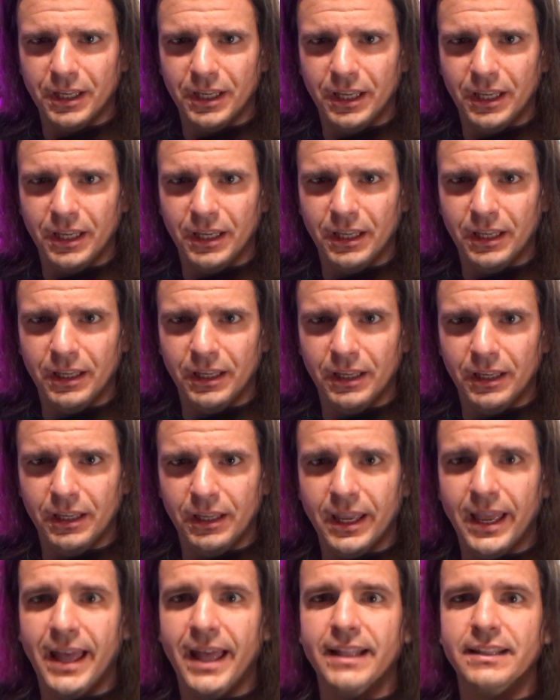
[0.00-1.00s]

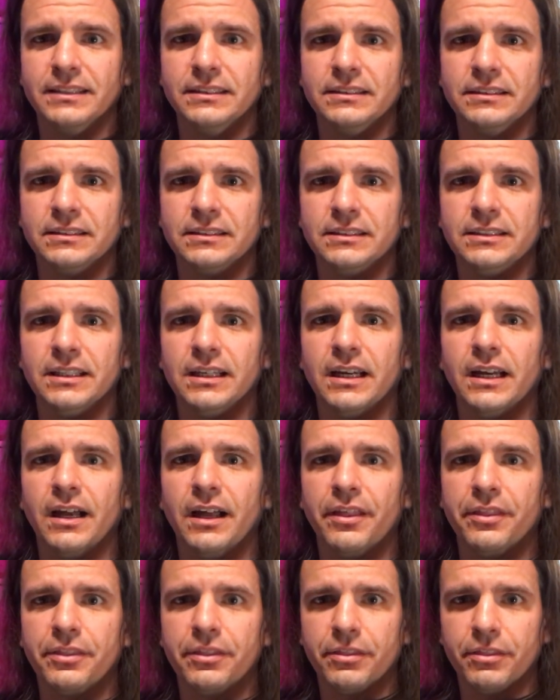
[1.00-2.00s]
E and
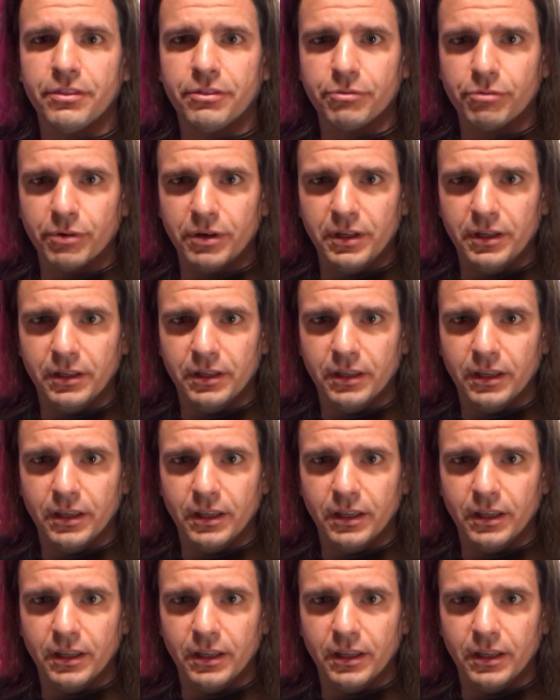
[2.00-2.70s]
a, three.